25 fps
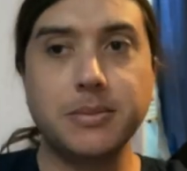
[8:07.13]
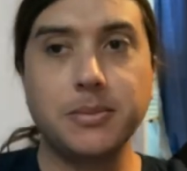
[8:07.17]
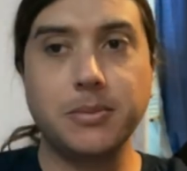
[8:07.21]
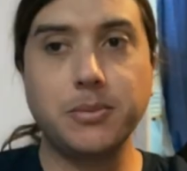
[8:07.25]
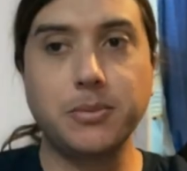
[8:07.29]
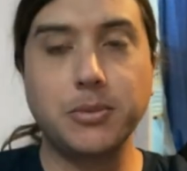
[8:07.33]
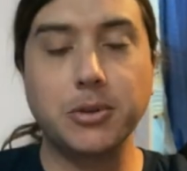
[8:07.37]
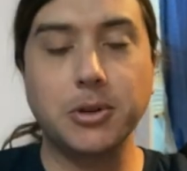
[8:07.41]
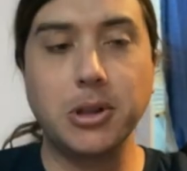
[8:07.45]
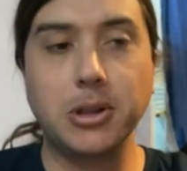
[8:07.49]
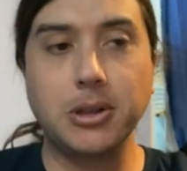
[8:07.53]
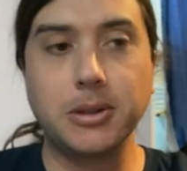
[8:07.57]

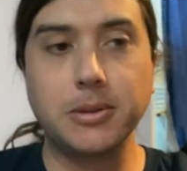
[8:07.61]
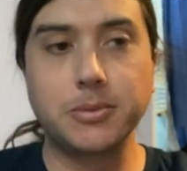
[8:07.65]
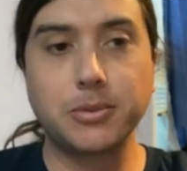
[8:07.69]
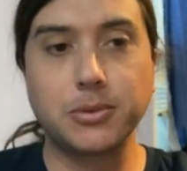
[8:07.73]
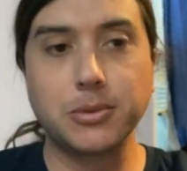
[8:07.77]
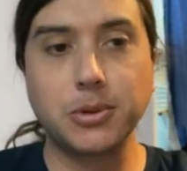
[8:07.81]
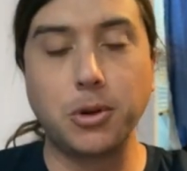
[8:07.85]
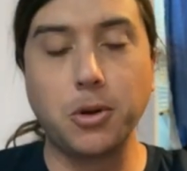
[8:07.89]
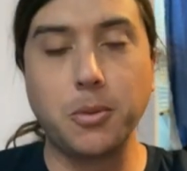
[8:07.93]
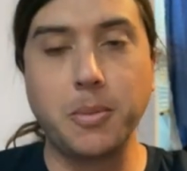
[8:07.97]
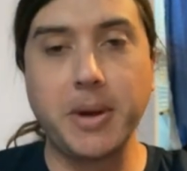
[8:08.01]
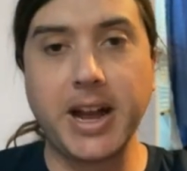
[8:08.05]
will
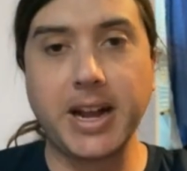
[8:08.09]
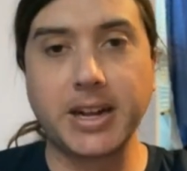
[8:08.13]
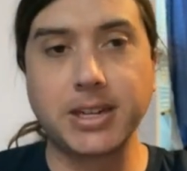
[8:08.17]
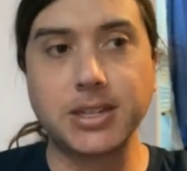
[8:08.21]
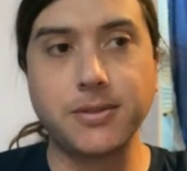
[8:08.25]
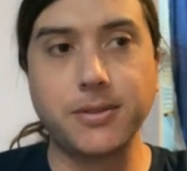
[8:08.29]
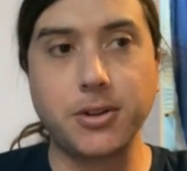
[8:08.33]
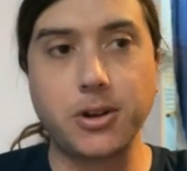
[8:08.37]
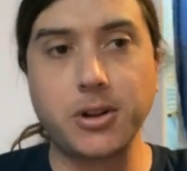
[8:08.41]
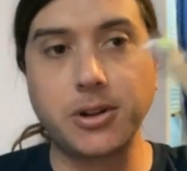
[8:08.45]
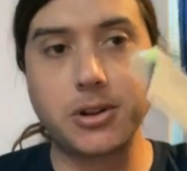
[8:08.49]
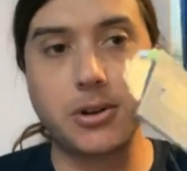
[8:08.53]
roll back to
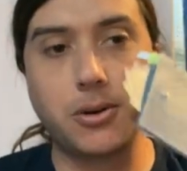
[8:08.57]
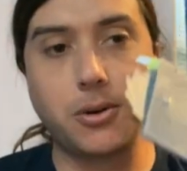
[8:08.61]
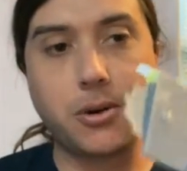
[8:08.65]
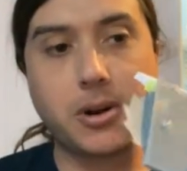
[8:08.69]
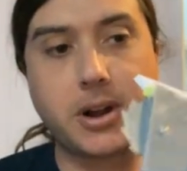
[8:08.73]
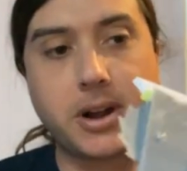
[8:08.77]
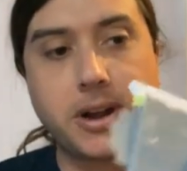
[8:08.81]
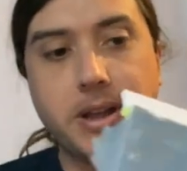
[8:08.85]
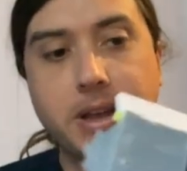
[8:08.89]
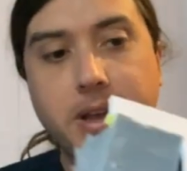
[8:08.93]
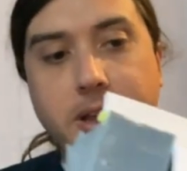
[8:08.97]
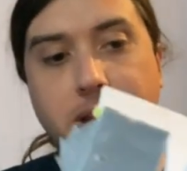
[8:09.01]
vertical.
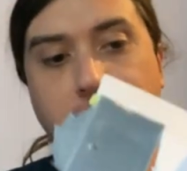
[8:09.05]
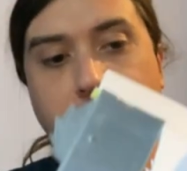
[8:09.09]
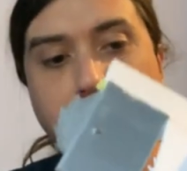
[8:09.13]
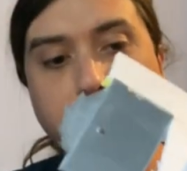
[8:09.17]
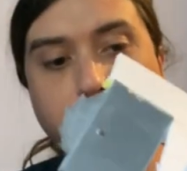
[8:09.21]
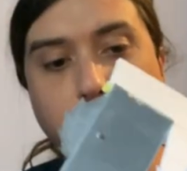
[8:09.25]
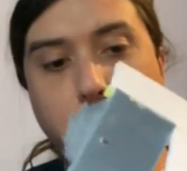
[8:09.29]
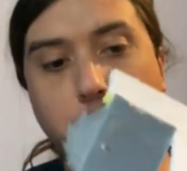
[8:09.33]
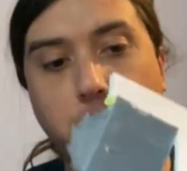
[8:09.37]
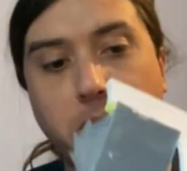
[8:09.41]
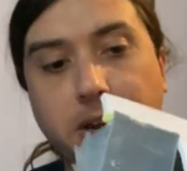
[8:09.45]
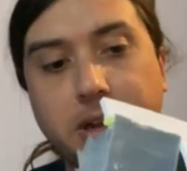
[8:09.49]
Or if
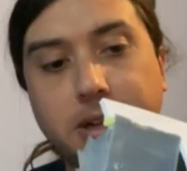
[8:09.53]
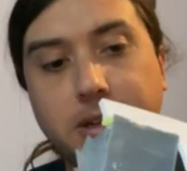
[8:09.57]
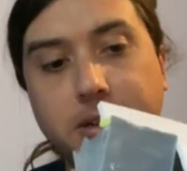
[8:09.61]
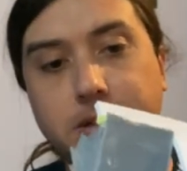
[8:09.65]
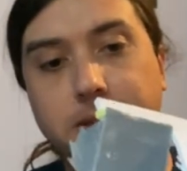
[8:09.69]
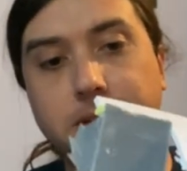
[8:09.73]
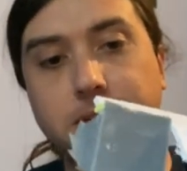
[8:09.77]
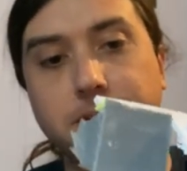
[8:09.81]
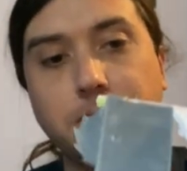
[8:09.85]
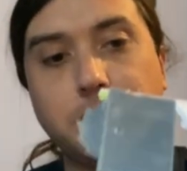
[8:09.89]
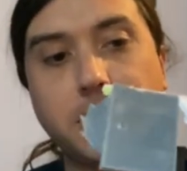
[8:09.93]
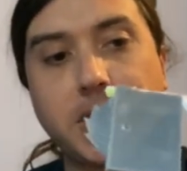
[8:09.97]
you want
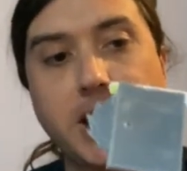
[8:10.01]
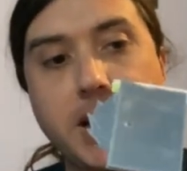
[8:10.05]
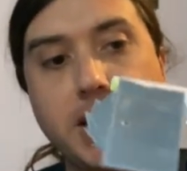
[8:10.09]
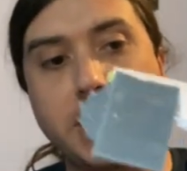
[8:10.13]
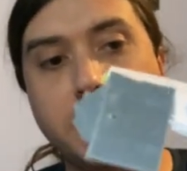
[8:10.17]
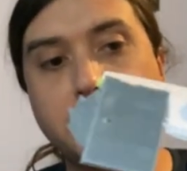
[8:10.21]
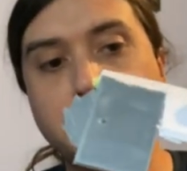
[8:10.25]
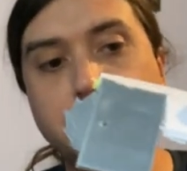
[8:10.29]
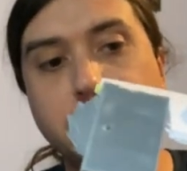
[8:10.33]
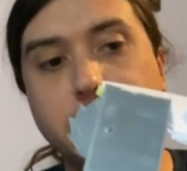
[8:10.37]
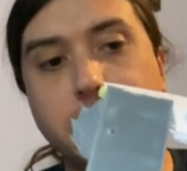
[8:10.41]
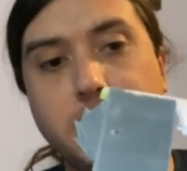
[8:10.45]
to look at
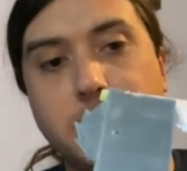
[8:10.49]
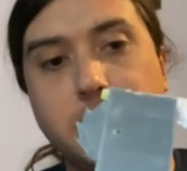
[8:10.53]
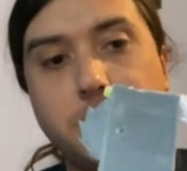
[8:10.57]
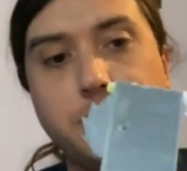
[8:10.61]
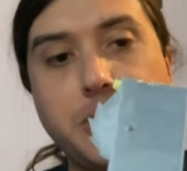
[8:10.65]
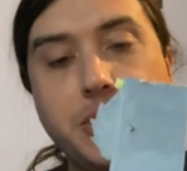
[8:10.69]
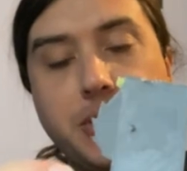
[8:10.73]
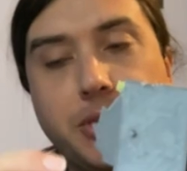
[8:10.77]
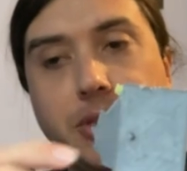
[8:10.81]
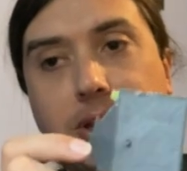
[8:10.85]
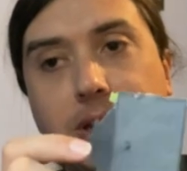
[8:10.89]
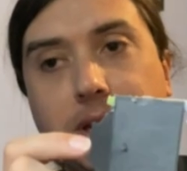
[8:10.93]
it
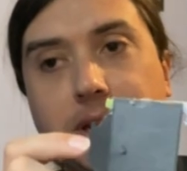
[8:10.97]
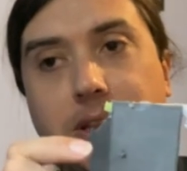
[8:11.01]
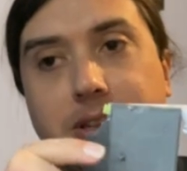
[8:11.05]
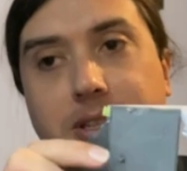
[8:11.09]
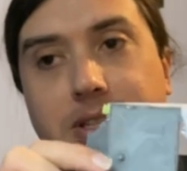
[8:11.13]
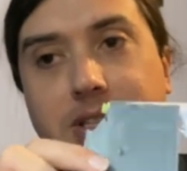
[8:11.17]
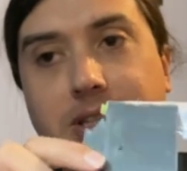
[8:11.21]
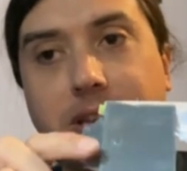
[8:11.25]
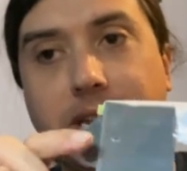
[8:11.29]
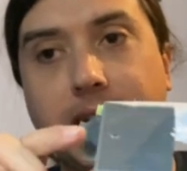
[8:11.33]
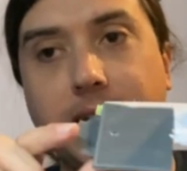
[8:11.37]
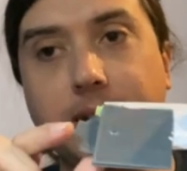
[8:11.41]
with the, this
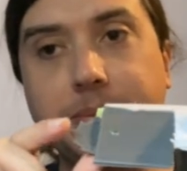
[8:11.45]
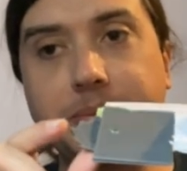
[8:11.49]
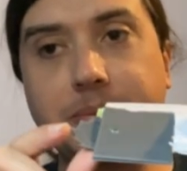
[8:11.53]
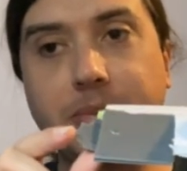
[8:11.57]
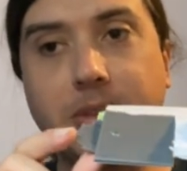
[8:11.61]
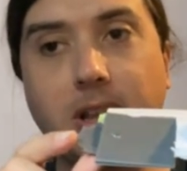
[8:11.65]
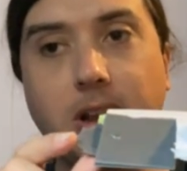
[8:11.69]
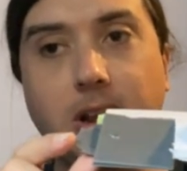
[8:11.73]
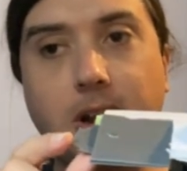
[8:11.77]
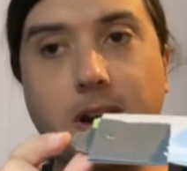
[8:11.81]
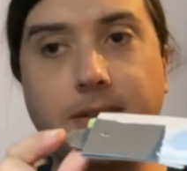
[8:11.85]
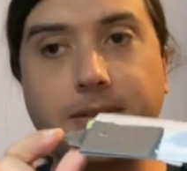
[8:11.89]
thing
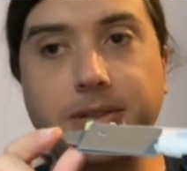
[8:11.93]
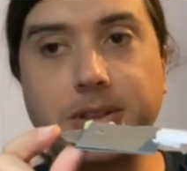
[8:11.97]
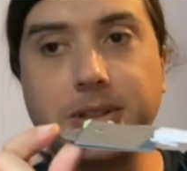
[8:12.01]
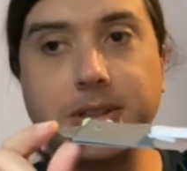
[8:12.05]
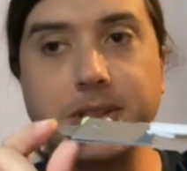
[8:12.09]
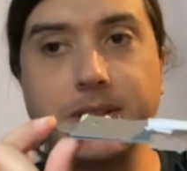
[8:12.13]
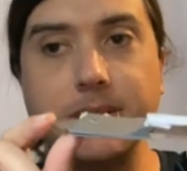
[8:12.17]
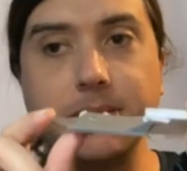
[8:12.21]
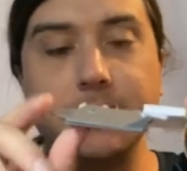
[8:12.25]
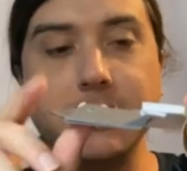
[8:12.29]
off to the,